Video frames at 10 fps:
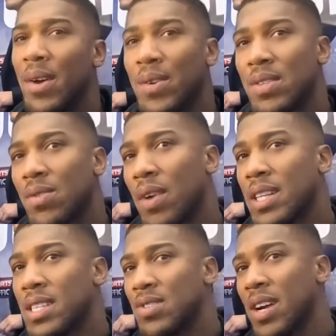who's the
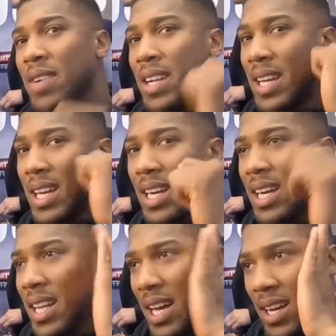racing driver?
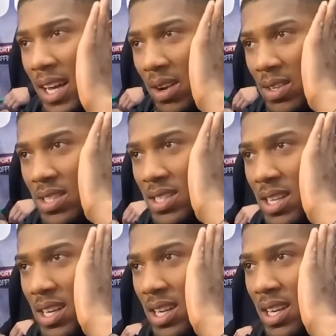Nikki that, that lost his
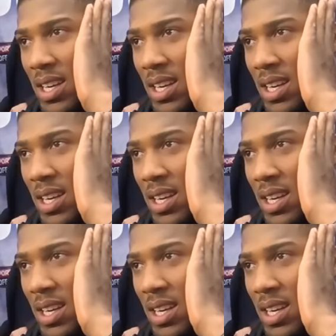ear.